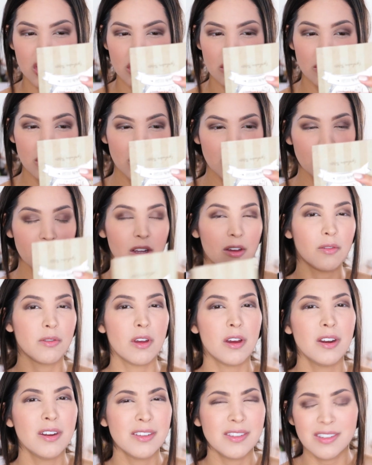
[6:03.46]
you know,
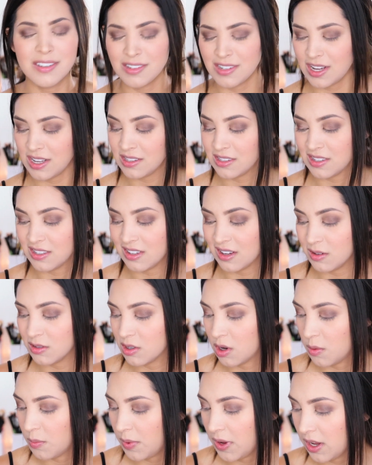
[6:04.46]
not as intense as I
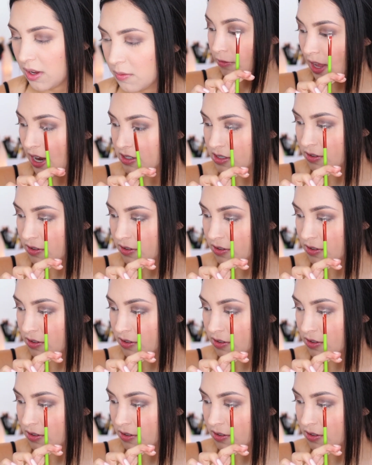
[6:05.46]
was hoping.